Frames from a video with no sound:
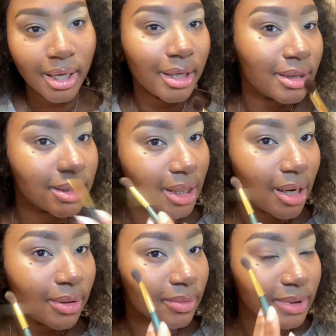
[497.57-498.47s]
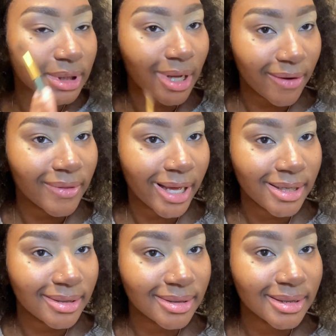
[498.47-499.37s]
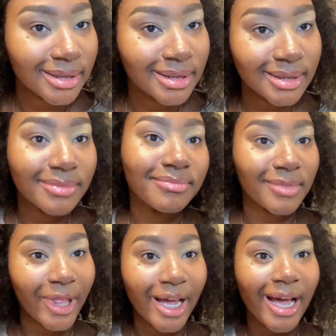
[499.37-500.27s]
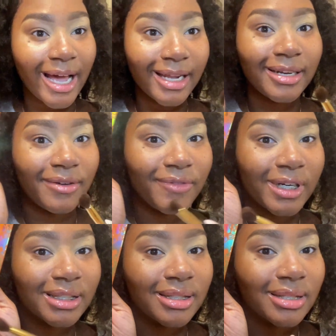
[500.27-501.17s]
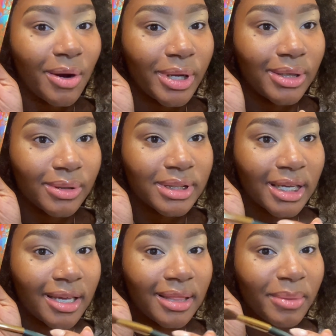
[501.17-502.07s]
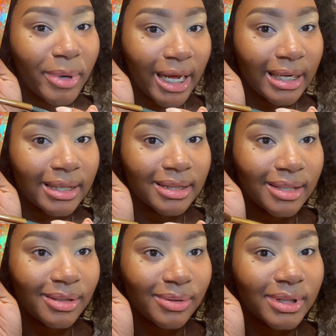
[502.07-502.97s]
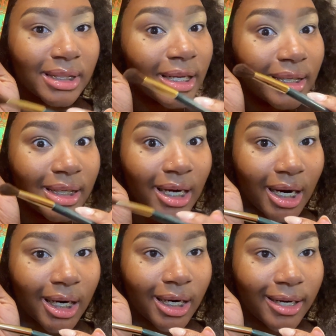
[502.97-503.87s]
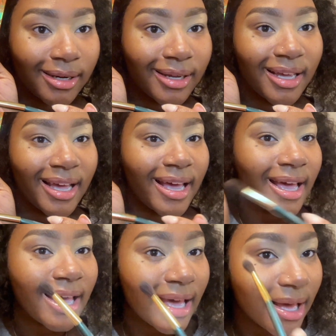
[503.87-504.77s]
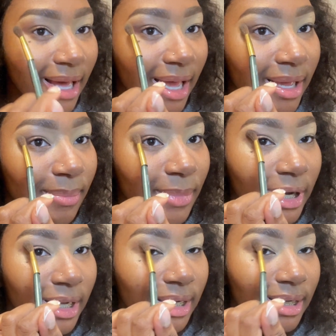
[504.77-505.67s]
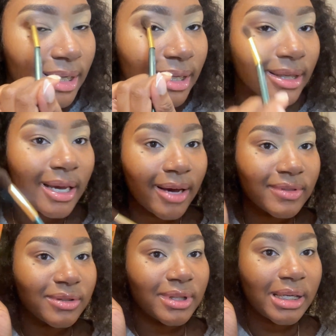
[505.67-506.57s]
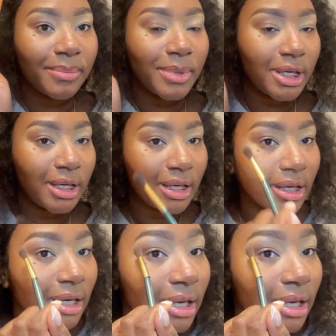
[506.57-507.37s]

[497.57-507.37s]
You see how soft that looks? And versus how it looks in the palette, it looks dark, but you have to really be